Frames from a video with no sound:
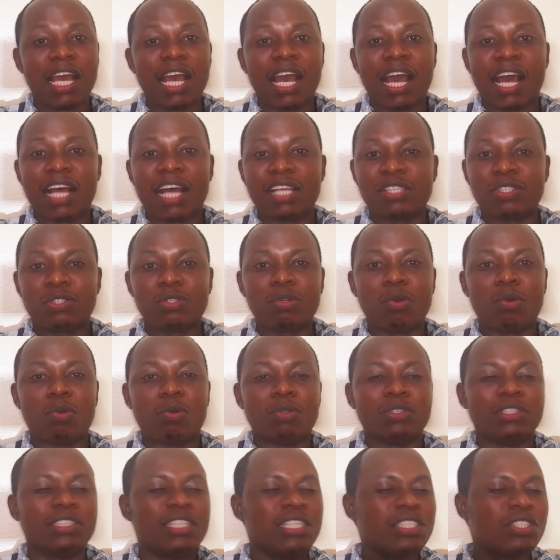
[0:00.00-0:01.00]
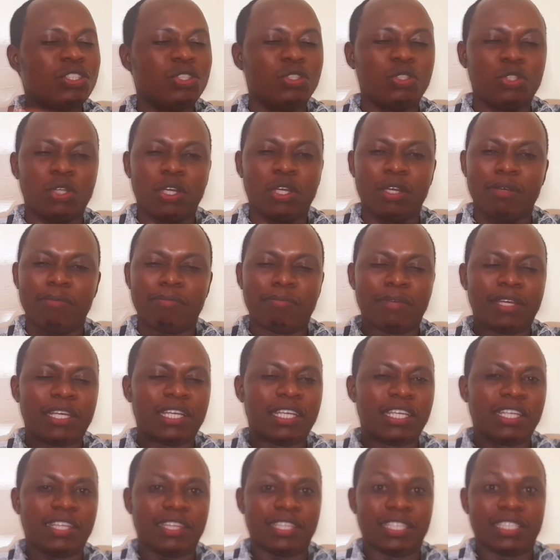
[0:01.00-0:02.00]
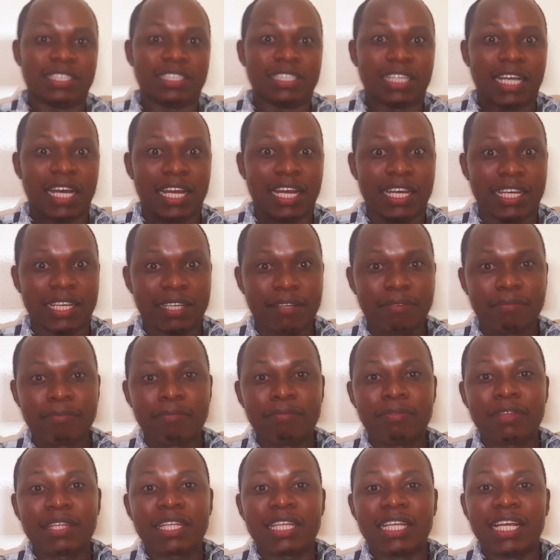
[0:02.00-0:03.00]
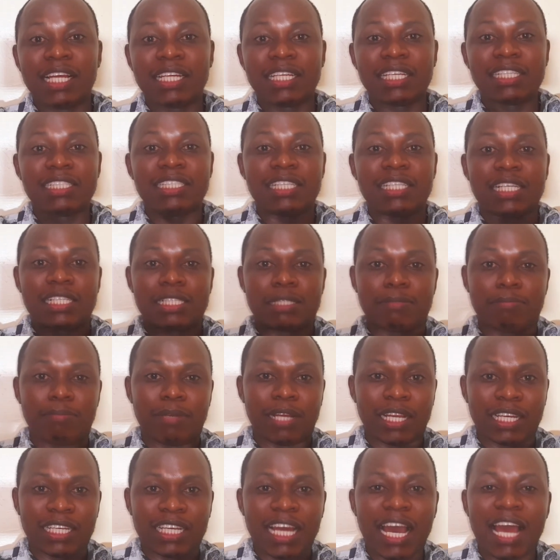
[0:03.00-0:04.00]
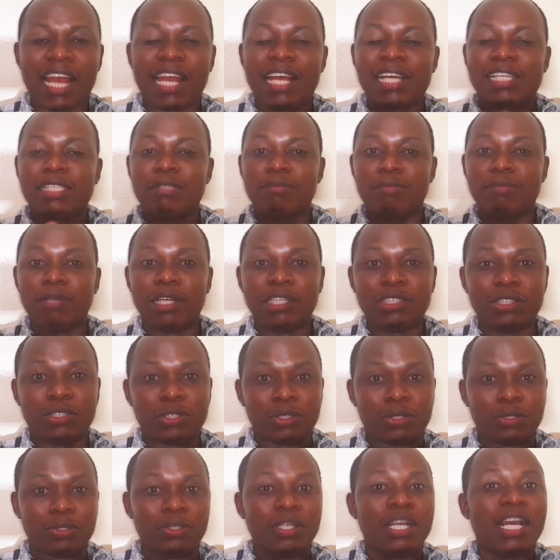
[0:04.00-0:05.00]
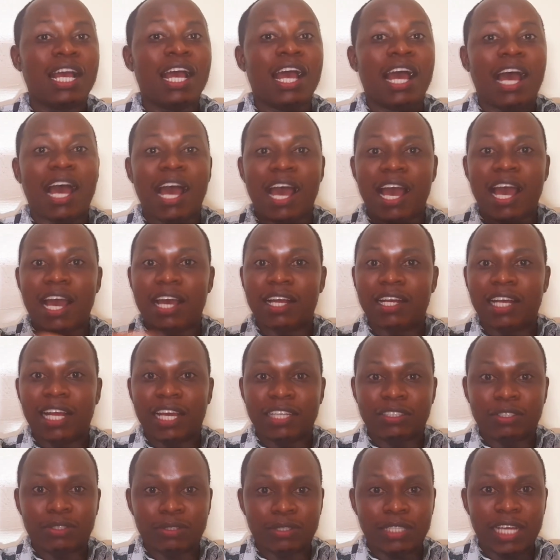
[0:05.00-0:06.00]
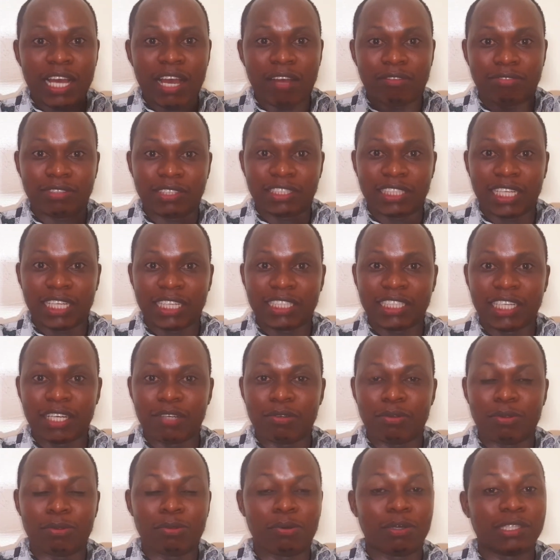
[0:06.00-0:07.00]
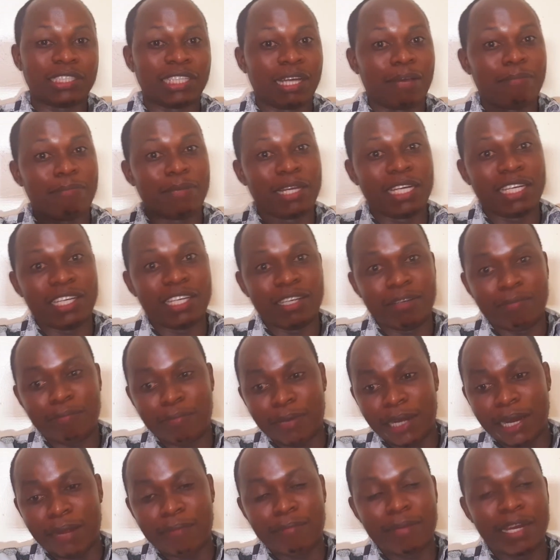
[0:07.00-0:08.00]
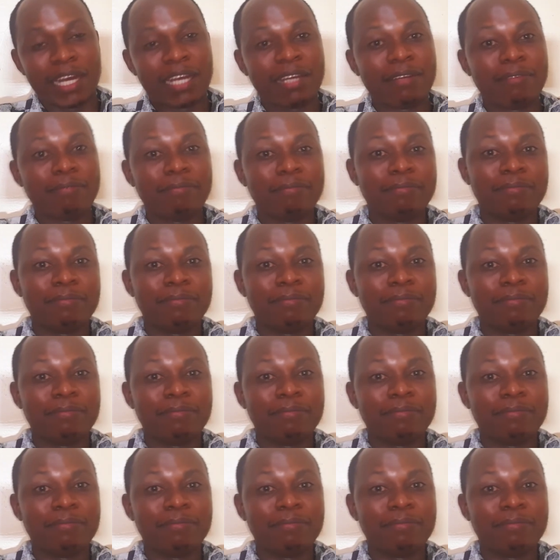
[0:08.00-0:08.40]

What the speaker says: And so just join me in the journey. Let us explain. I'll explain to you. Like today, I've started with what happened in primary.